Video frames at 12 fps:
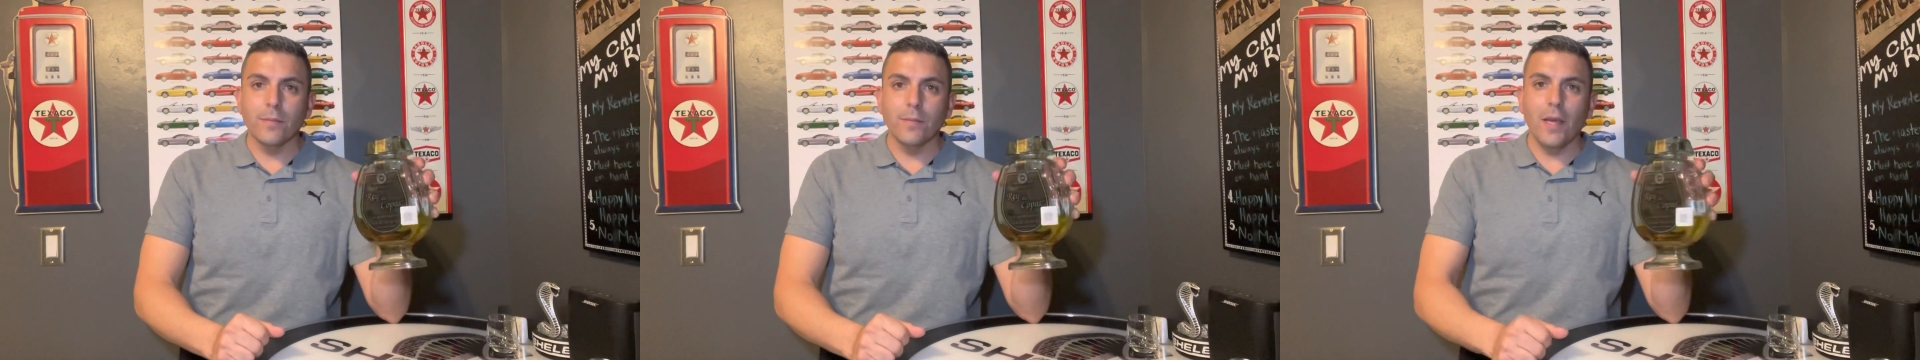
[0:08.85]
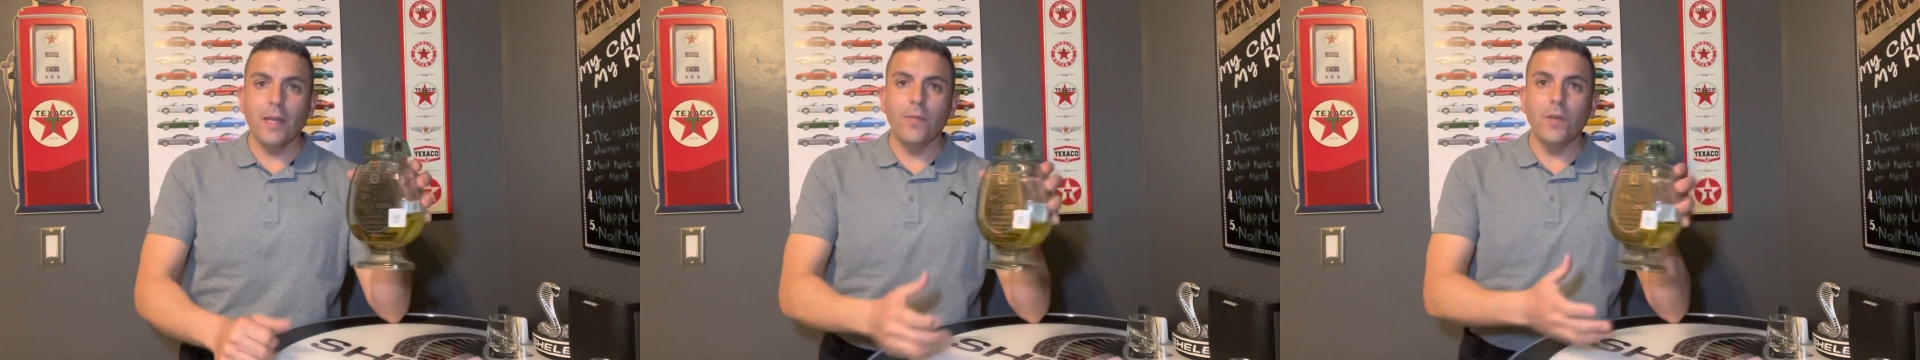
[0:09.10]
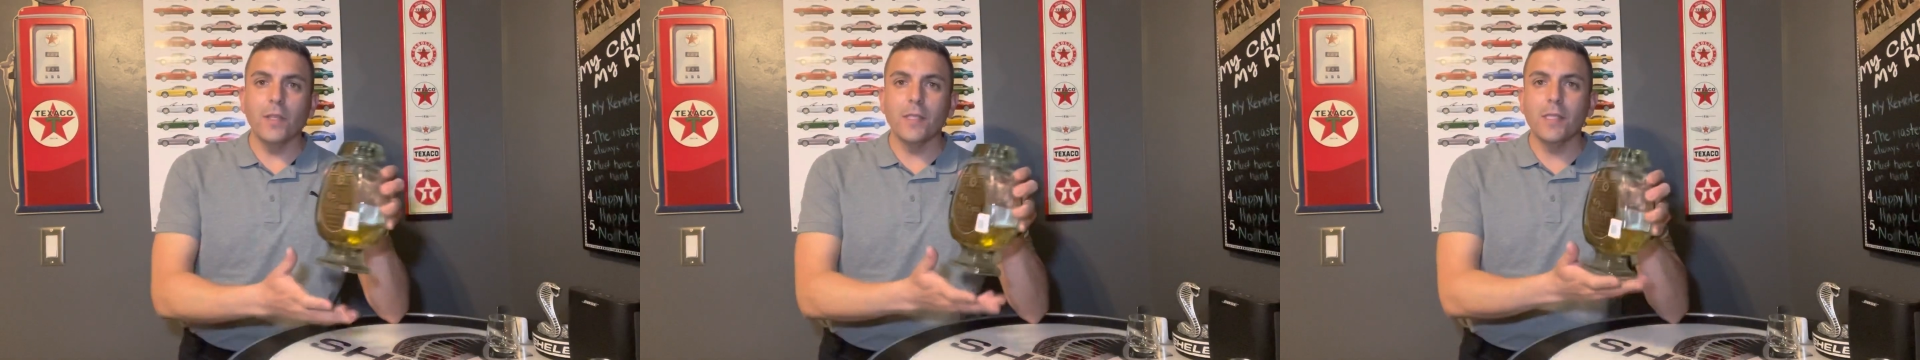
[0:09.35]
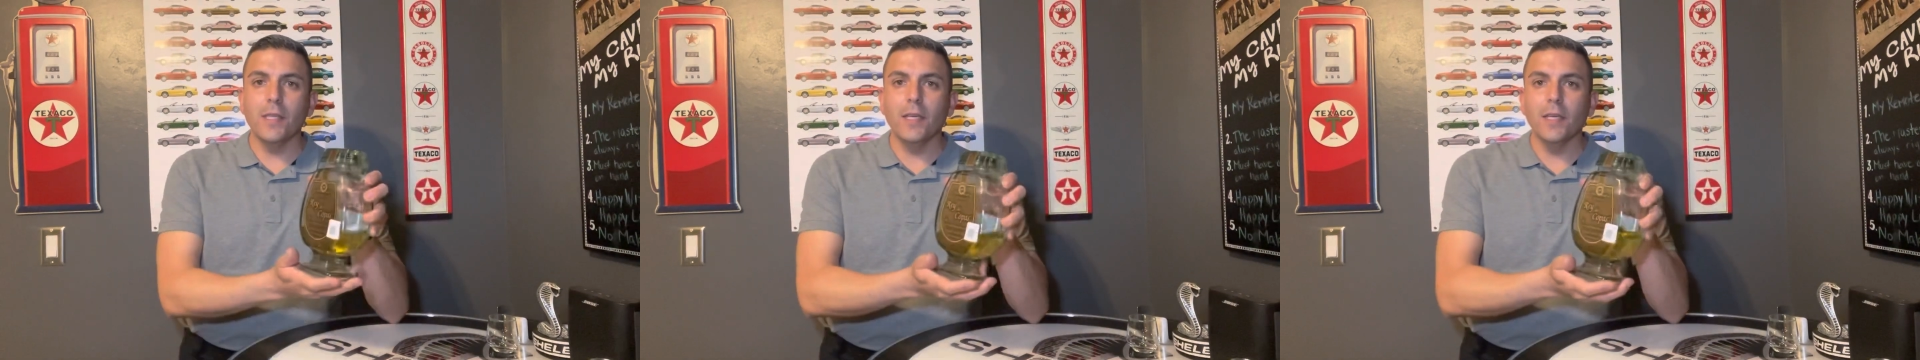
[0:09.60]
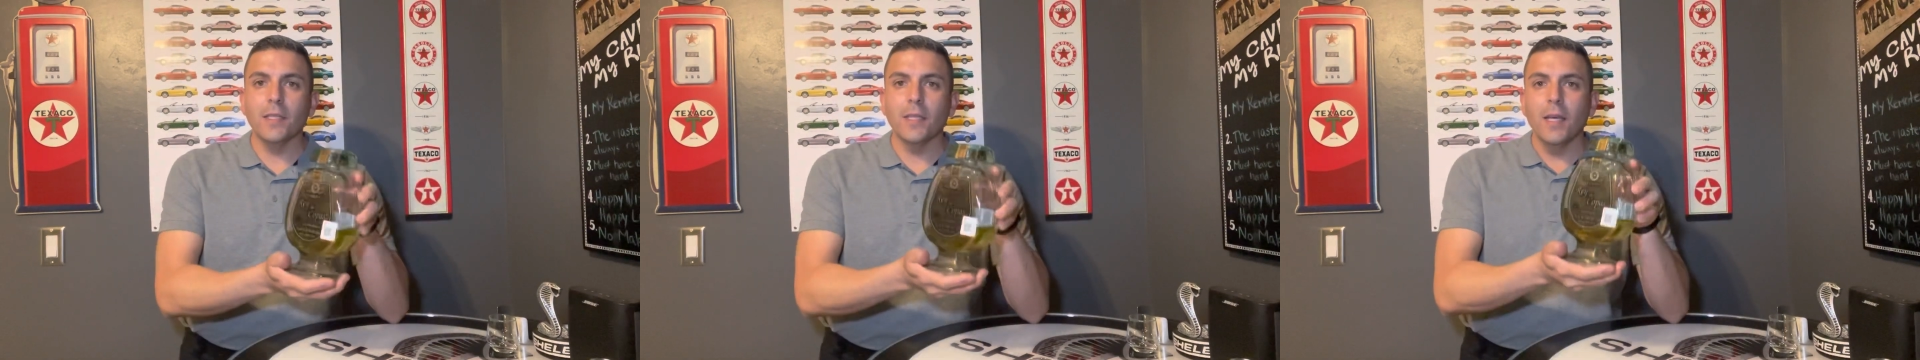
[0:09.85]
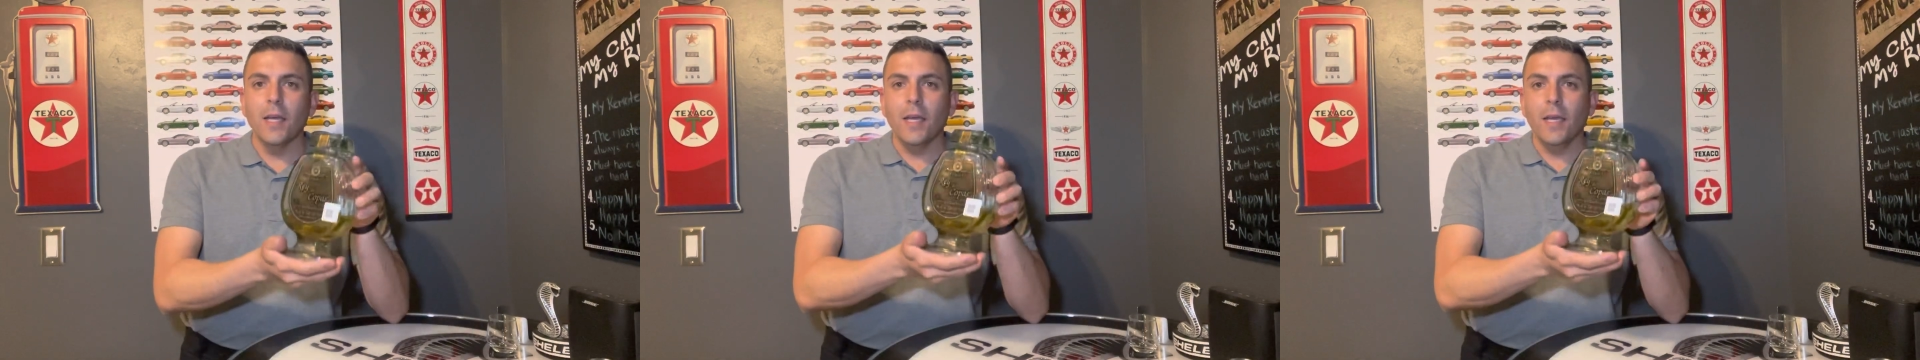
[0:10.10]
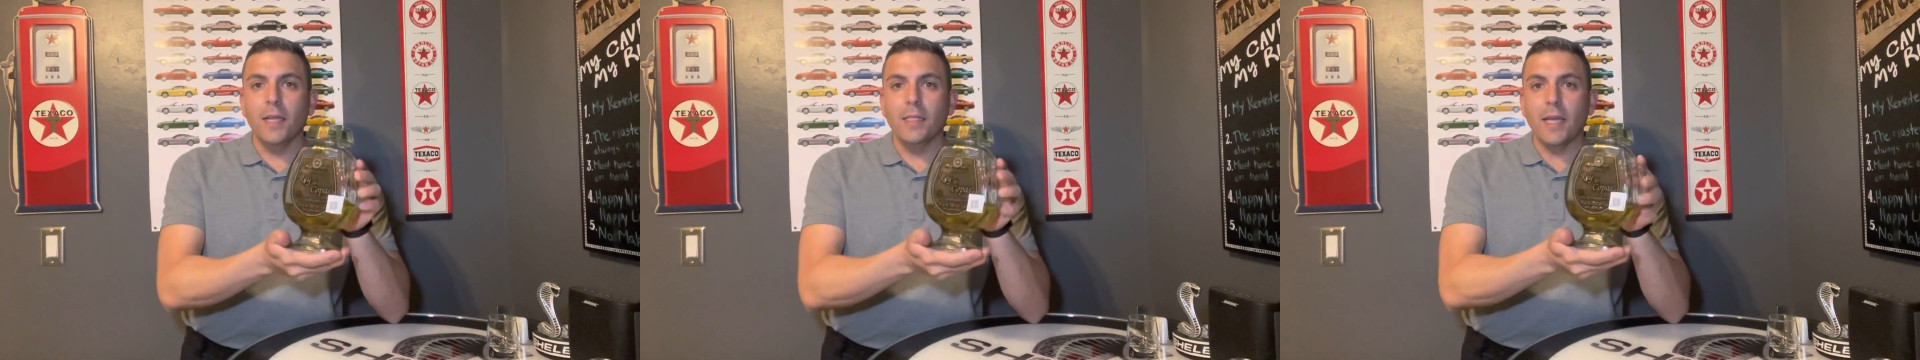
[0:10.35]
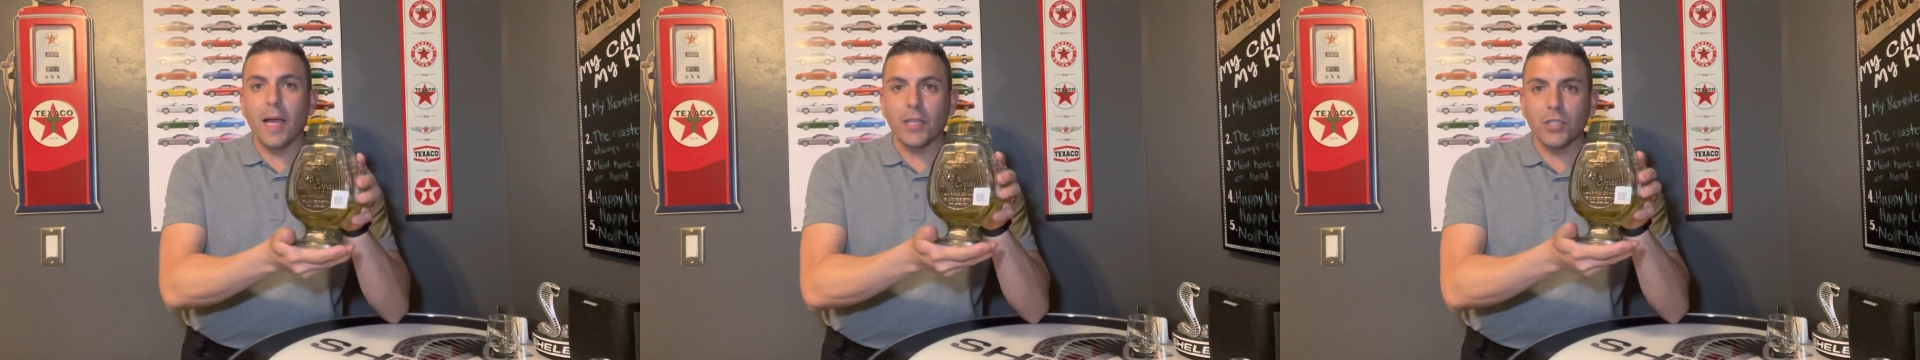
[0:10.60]
And if you can see it, it's
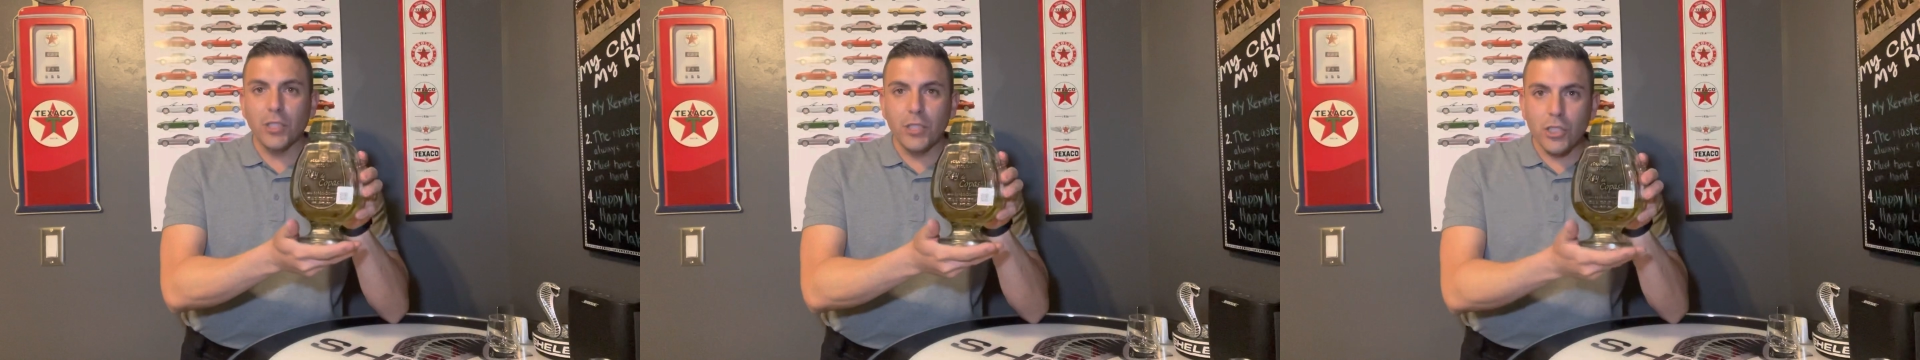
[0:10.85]
actually